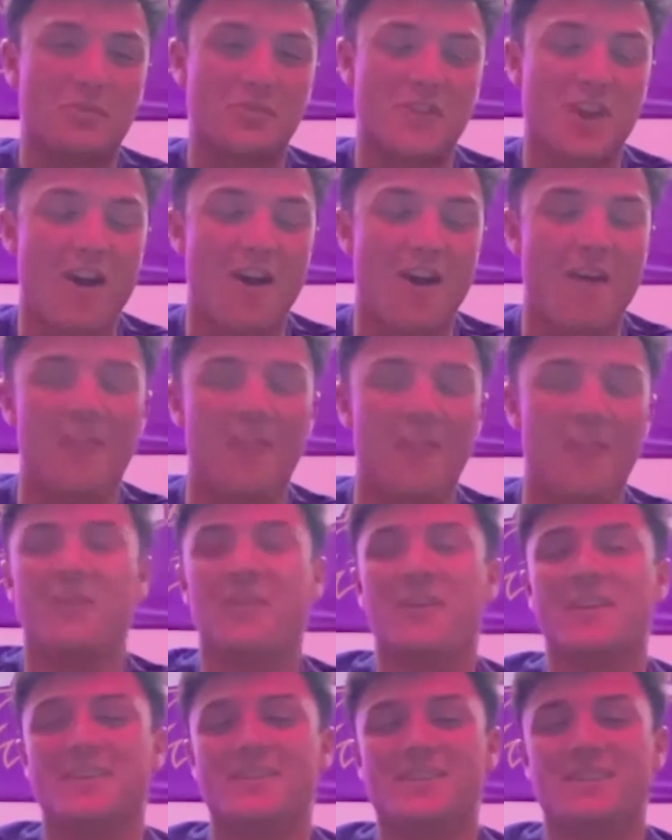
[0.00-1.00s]

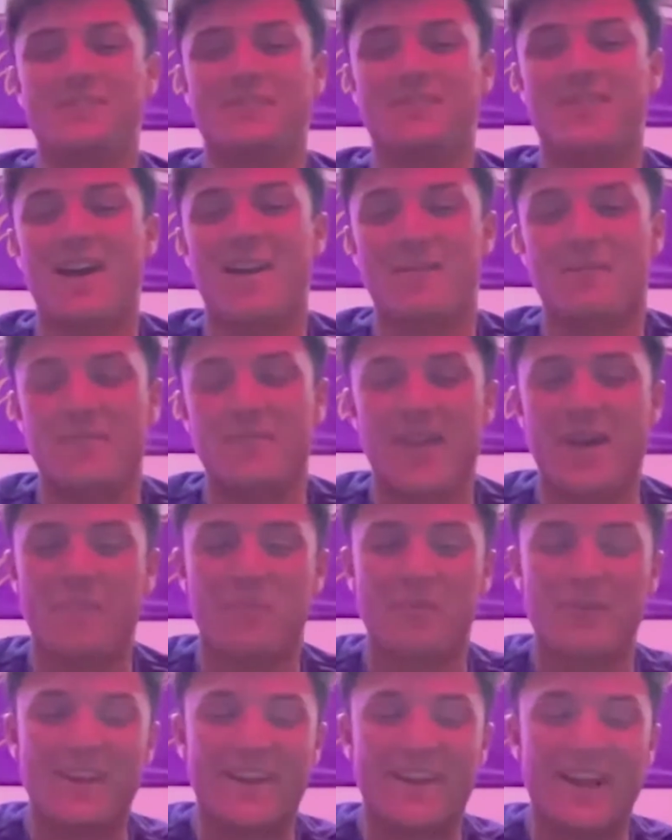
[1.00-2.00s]
genres of
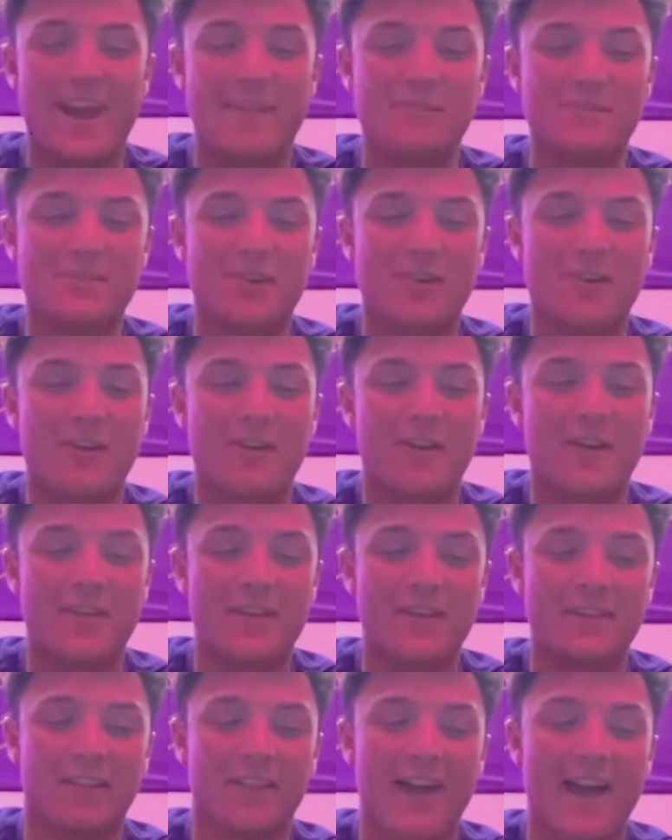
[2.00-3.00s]
that pregame song. I
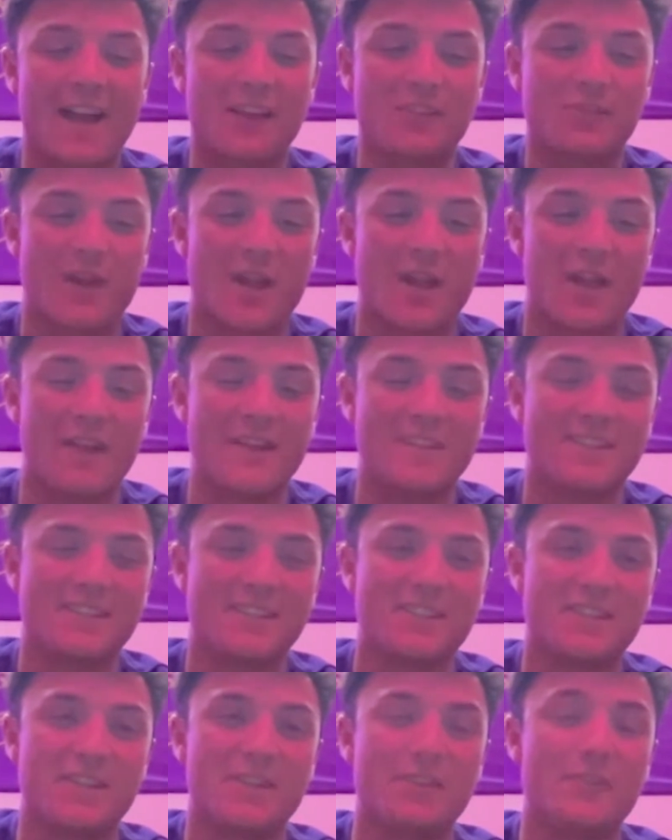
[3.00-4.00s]
think the last one I
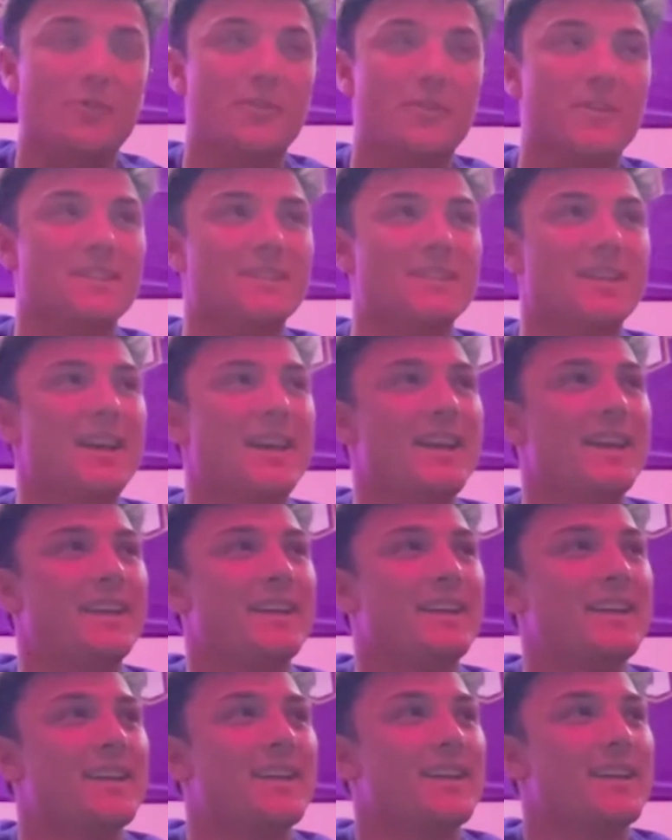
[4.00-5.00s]
listened to was
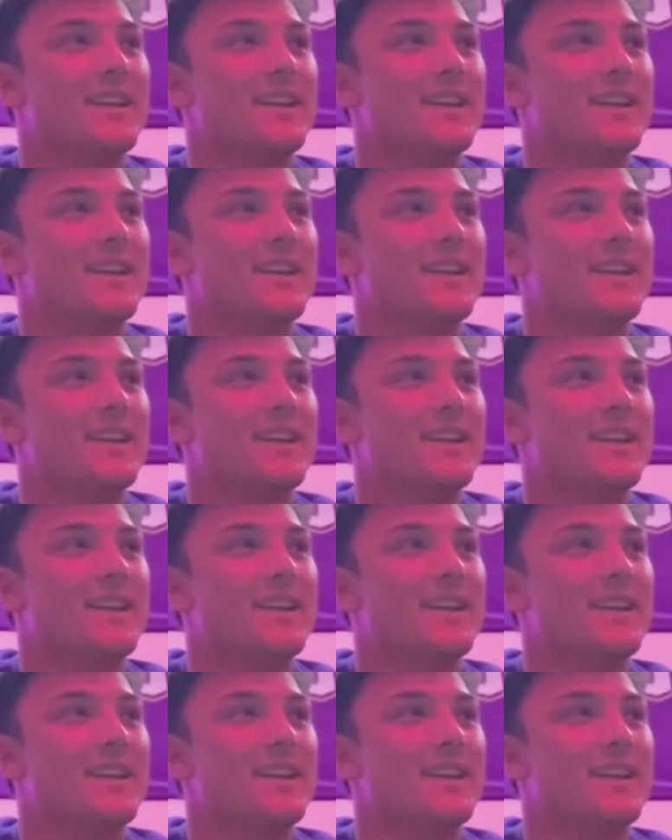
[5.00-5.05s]
like,